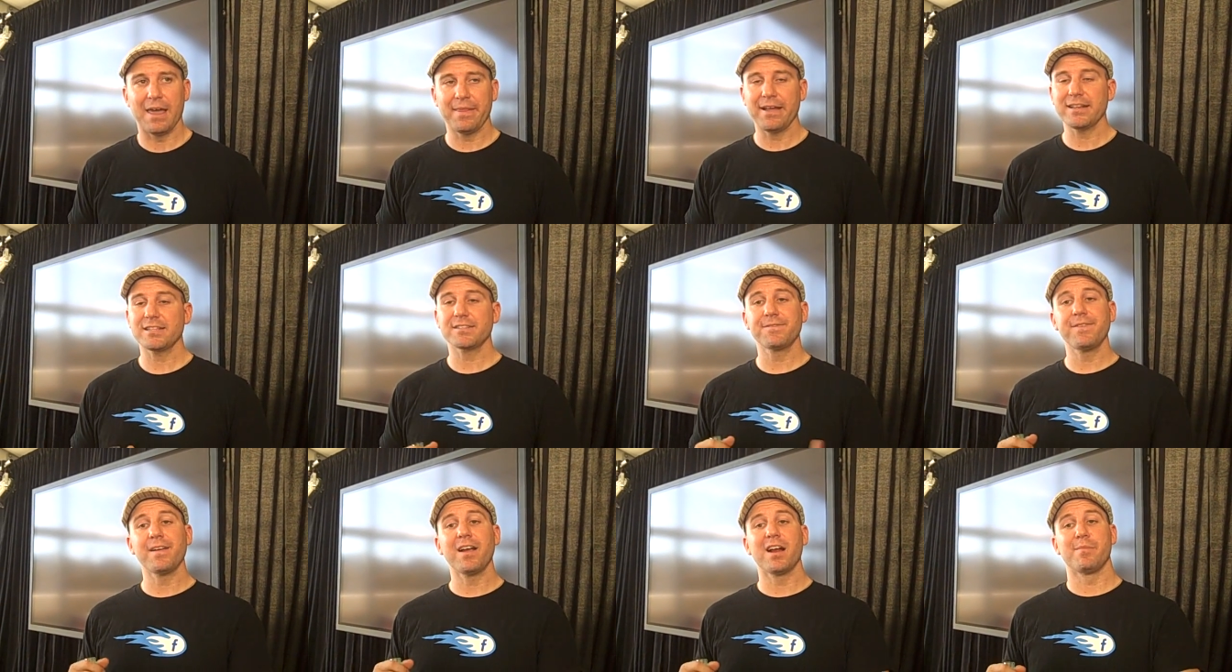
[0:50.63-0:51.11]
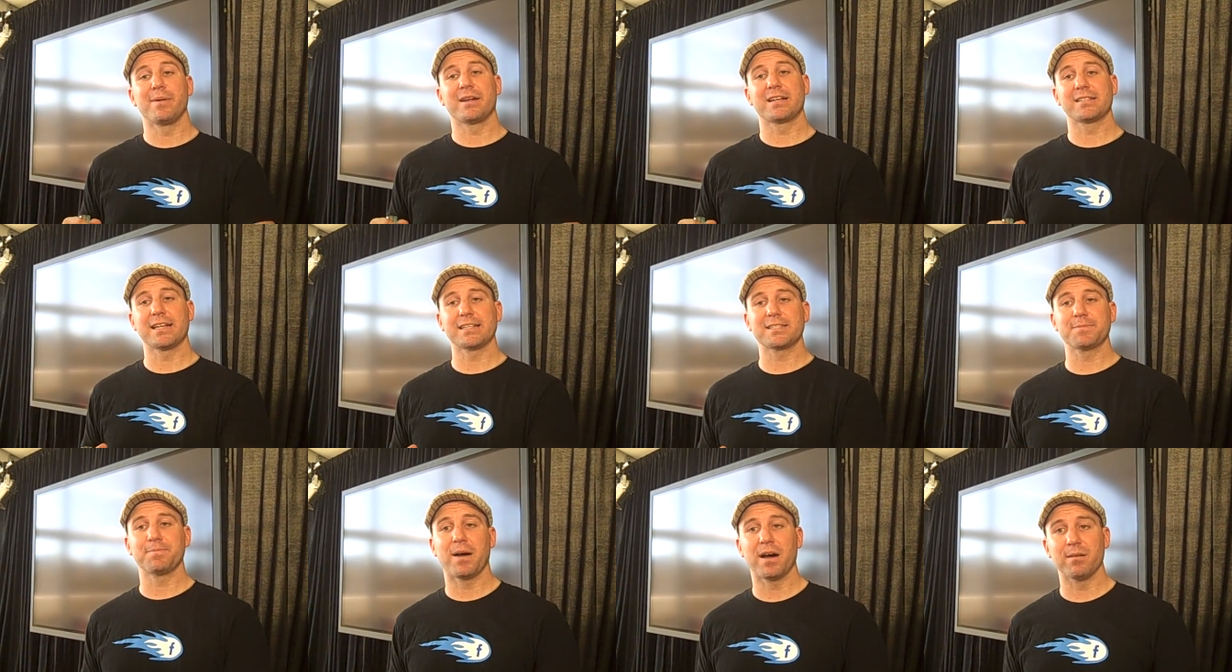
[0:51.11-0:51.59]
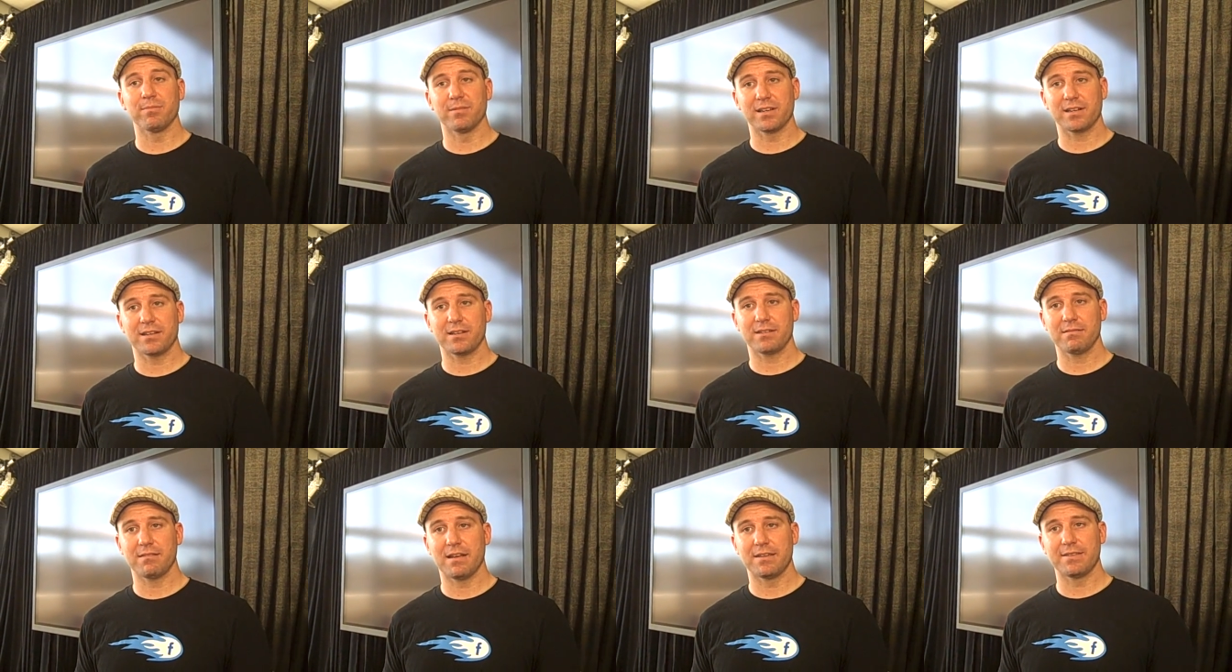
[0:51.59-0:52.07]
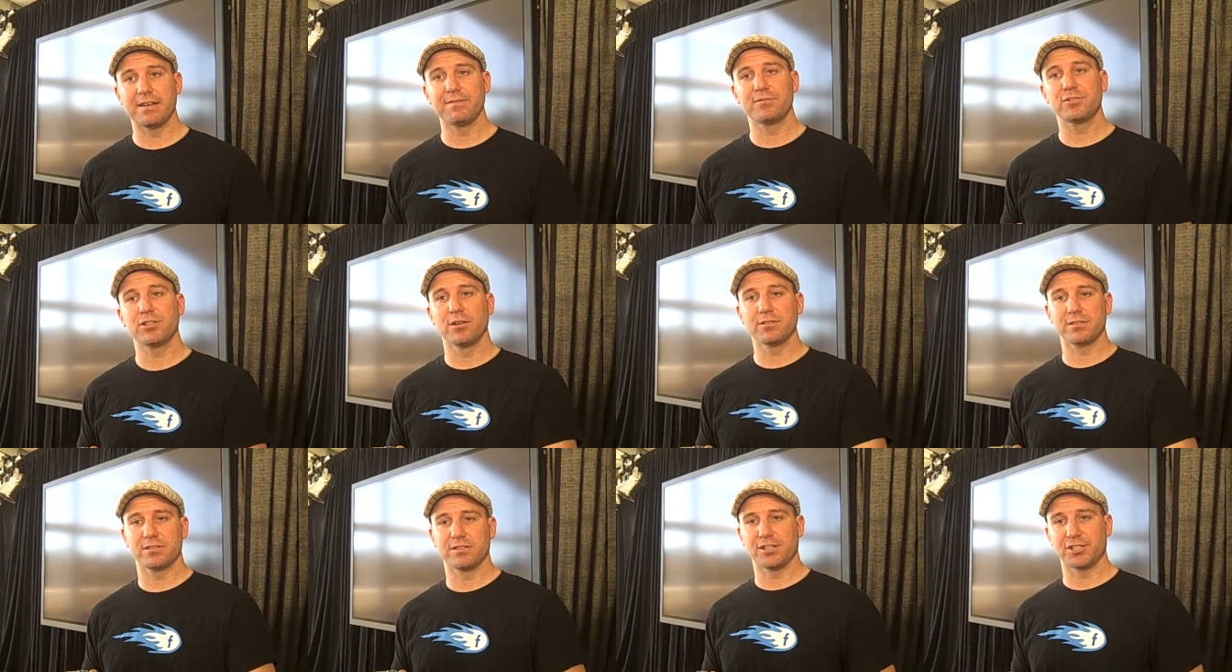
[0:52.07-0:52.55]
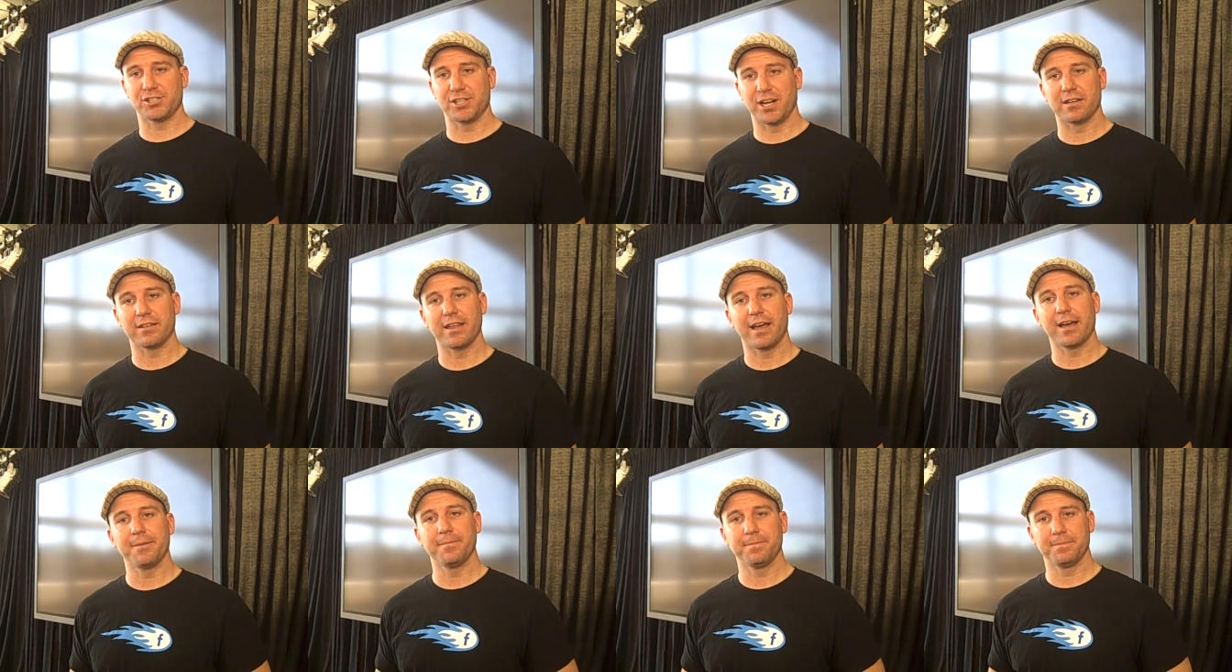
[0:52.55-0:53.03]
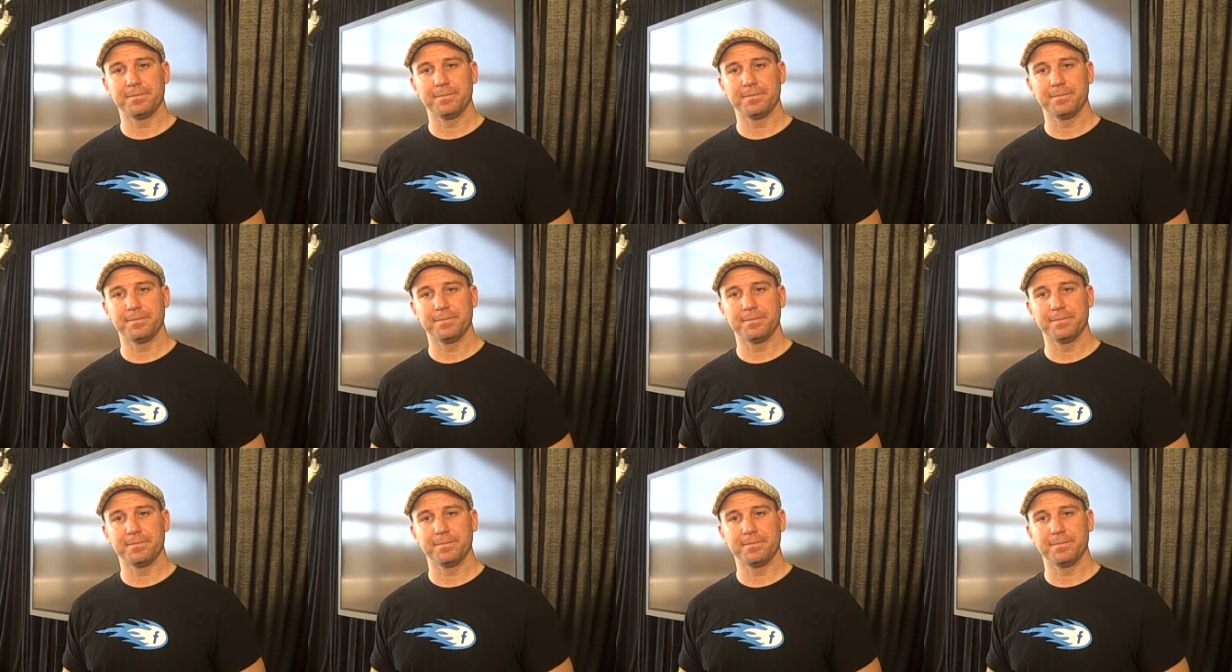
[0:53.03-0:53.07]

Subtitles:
And that's fair because that's public, and they've chosen to share that.